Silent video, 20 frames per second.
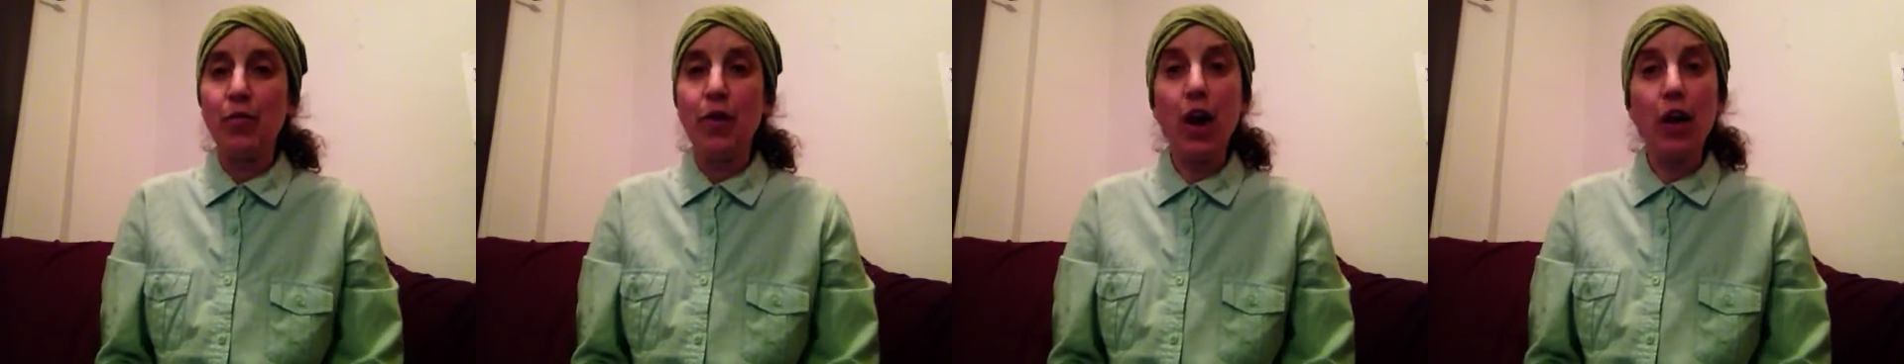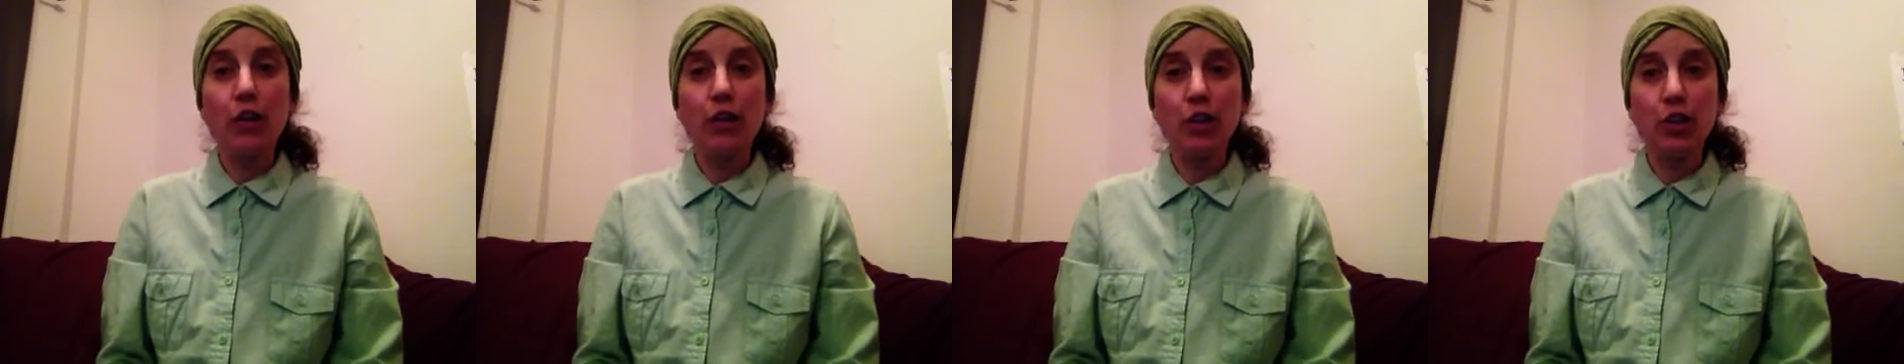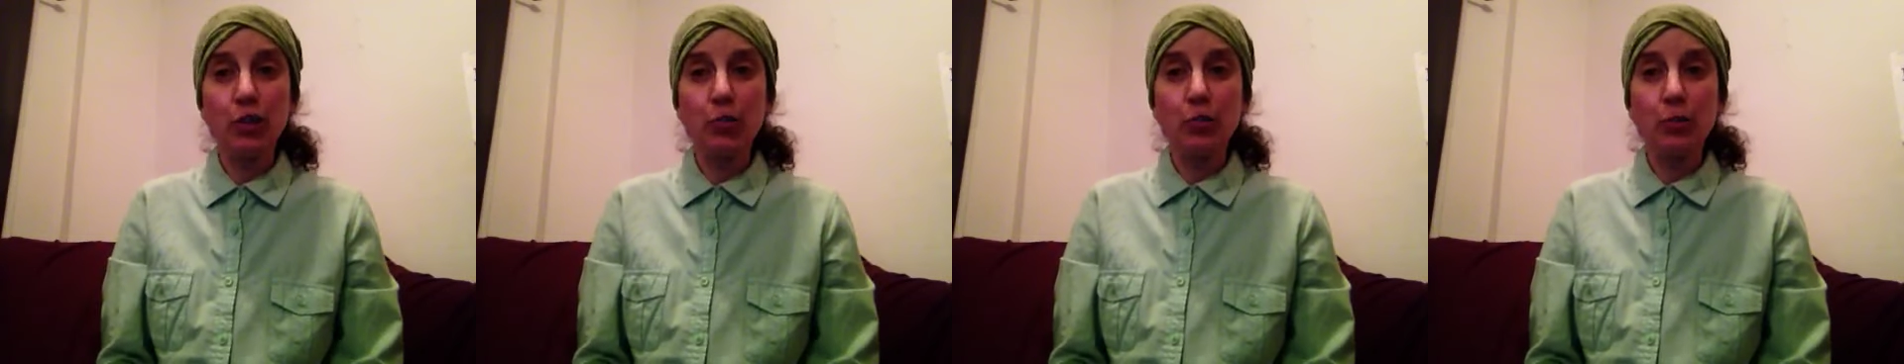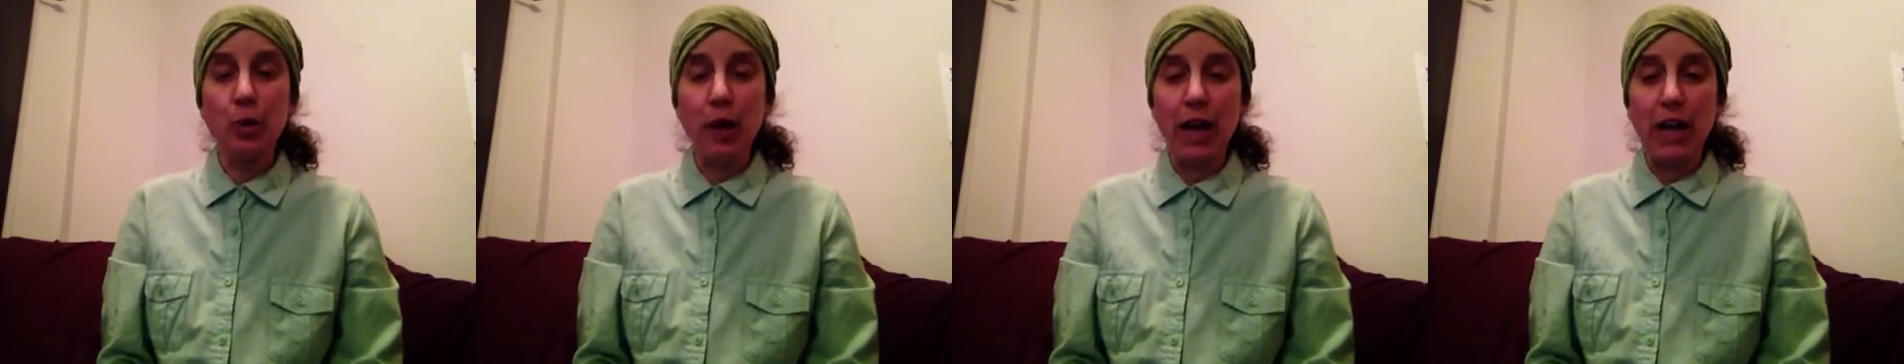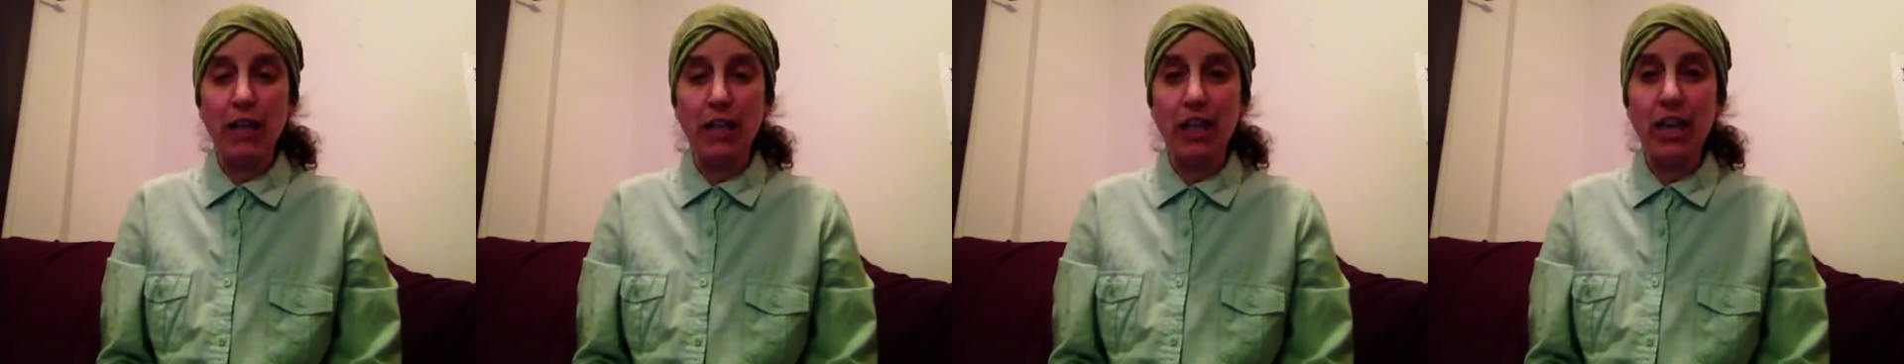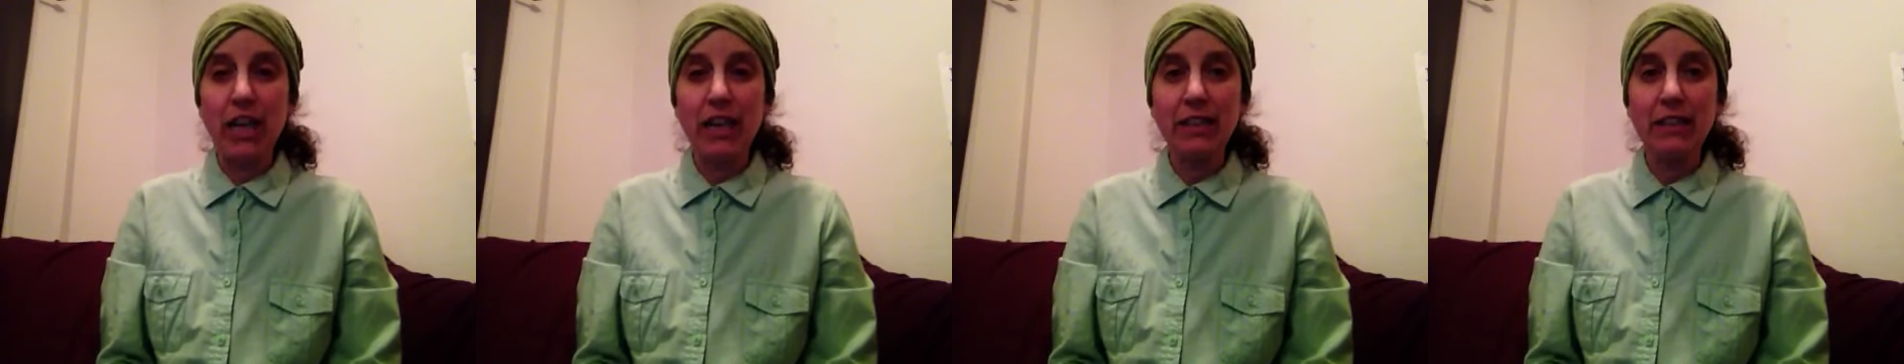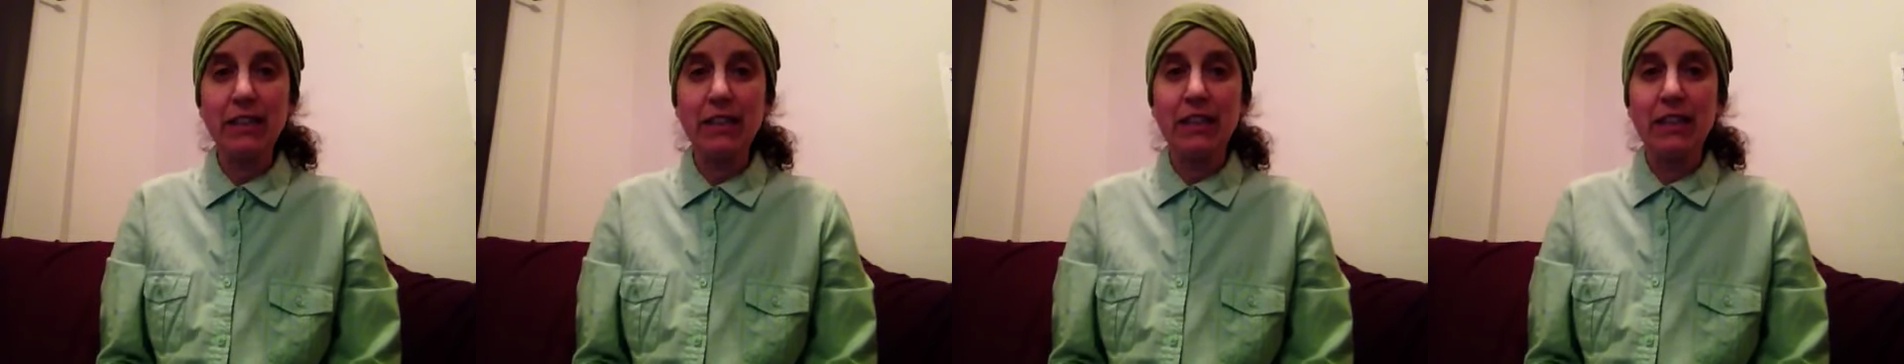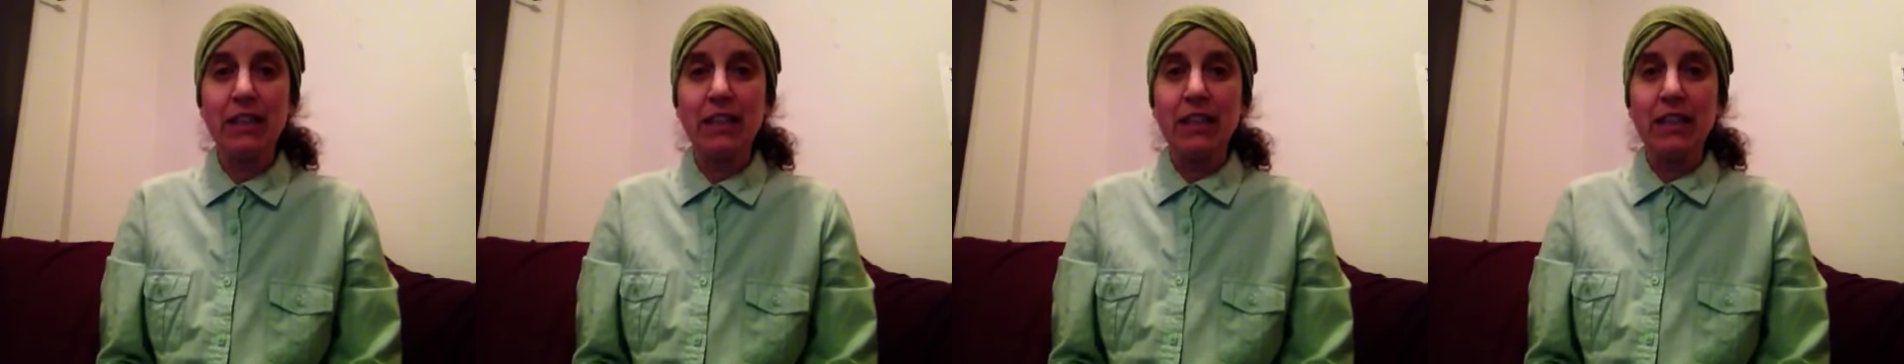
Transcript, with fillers: Forager Project.